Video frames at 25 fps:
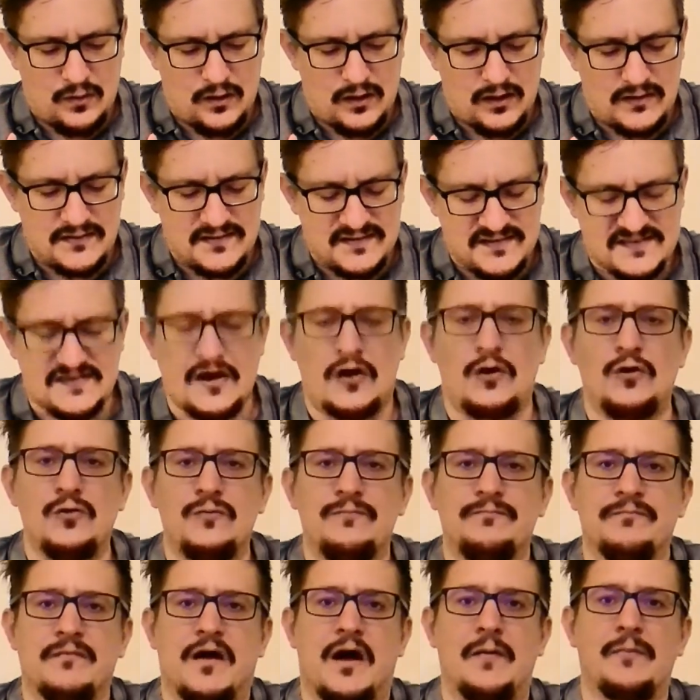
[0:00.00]
So
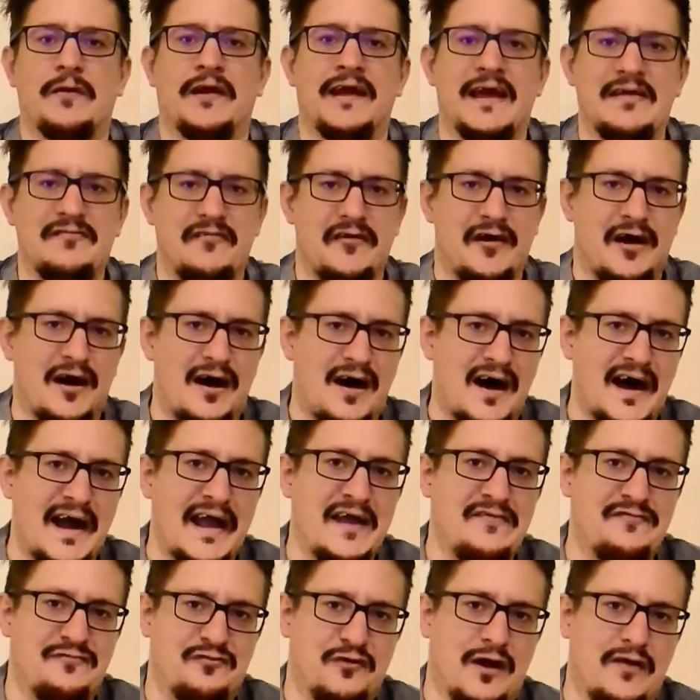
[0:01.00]
I'm going to give it a high
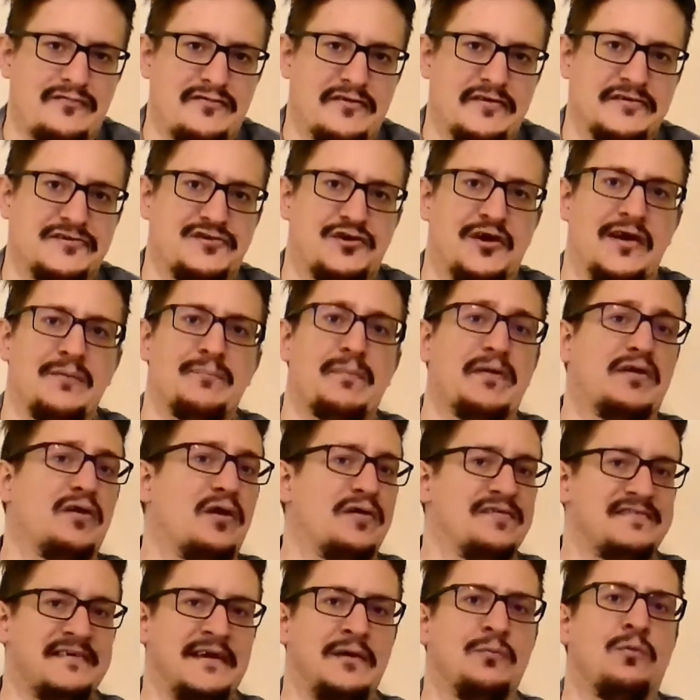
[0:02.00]
for effort to drink
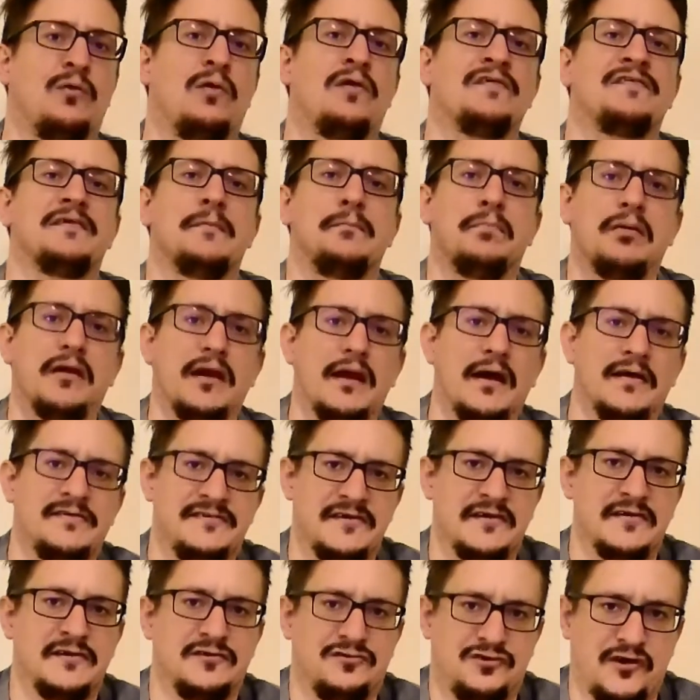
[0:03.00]
because it was a
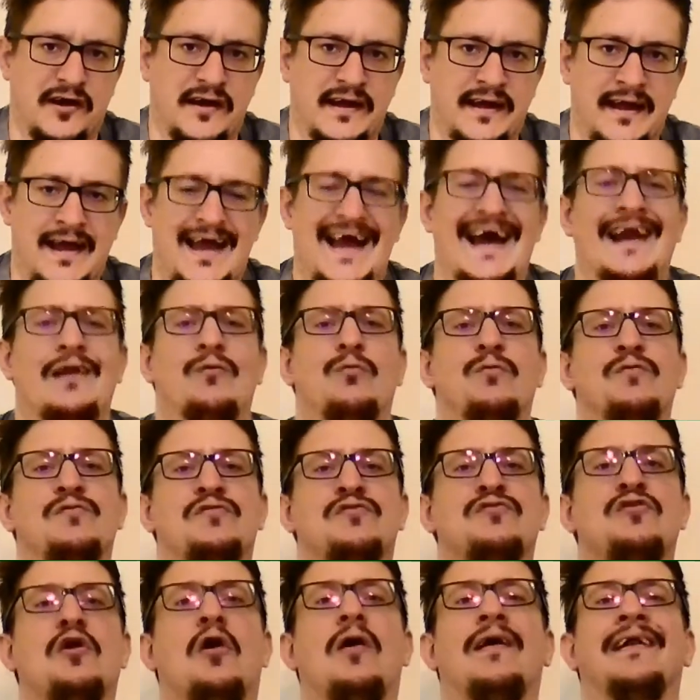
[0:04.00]
pleasure to drink it and it was
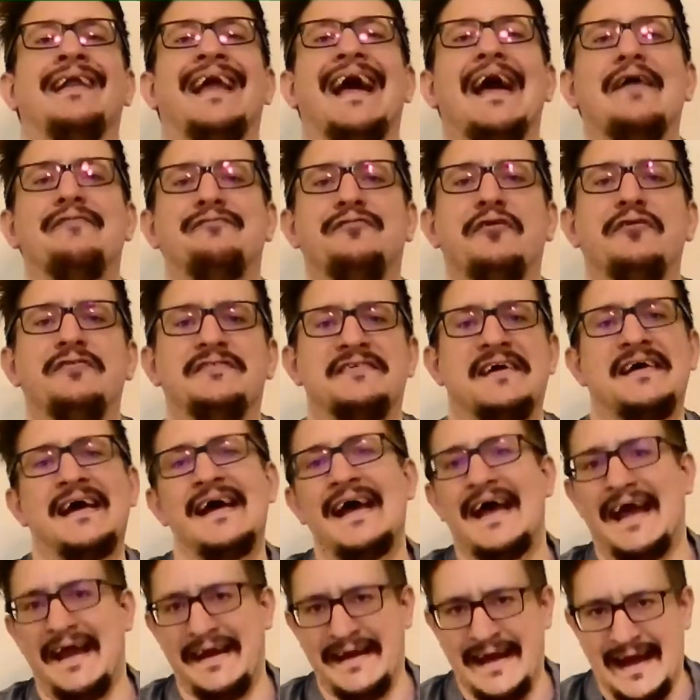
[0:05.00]
not an effort
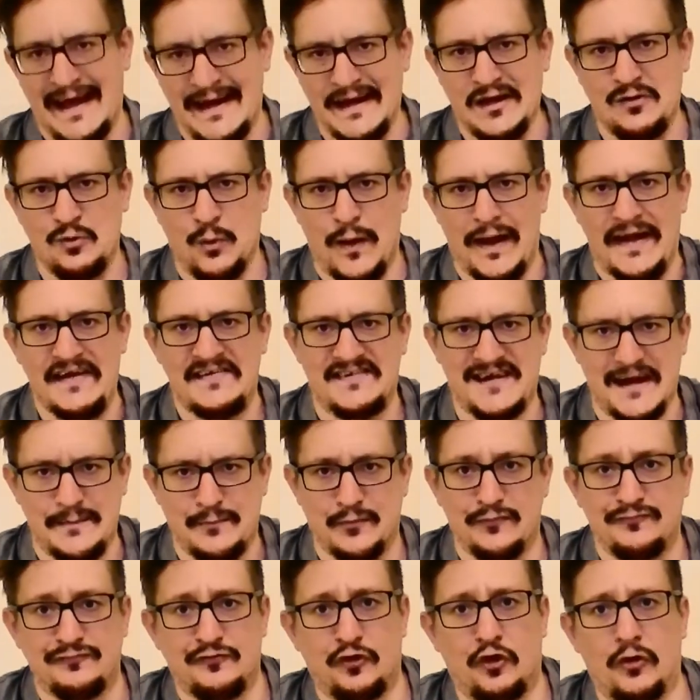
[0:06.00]
in any way, shape or
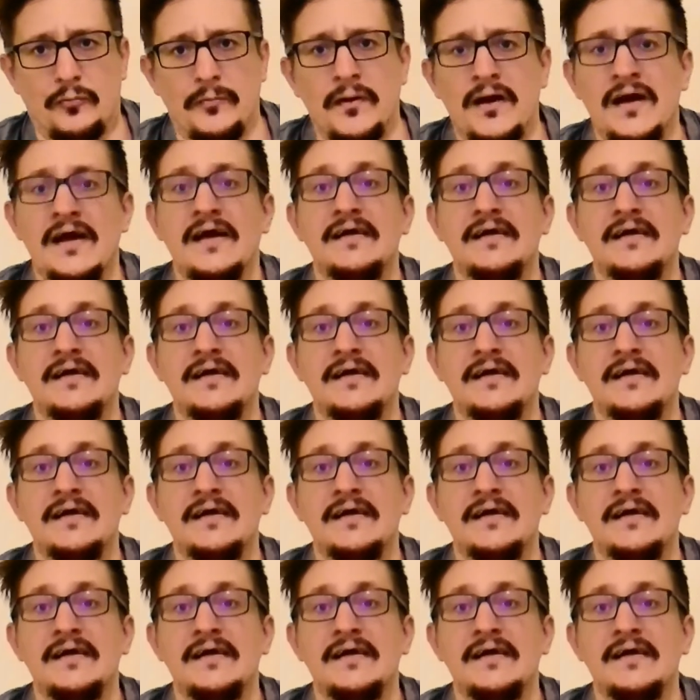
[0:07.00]
form.